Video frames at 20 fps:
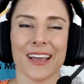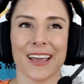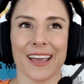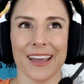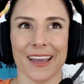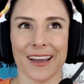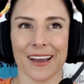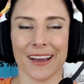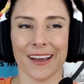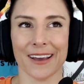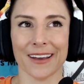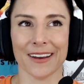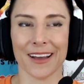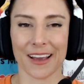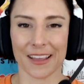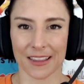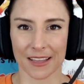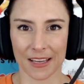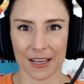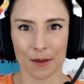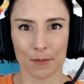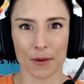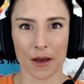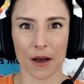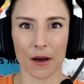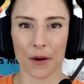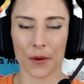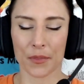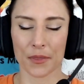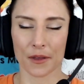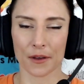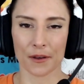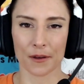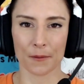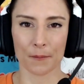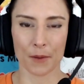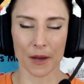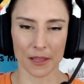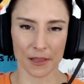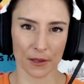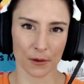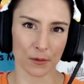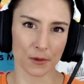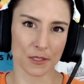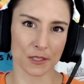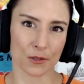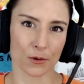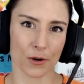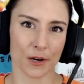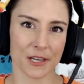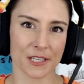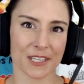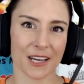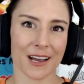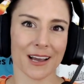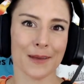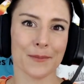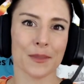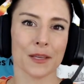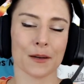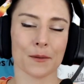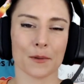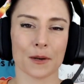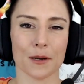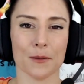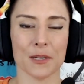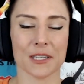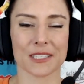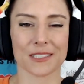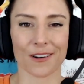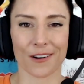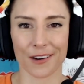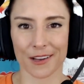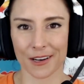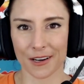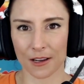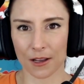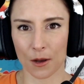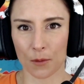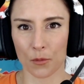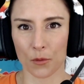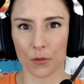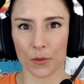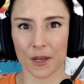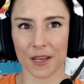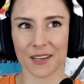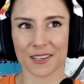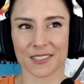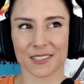and I think about the bilingual story time that I'm going to be starting in a couple weeks,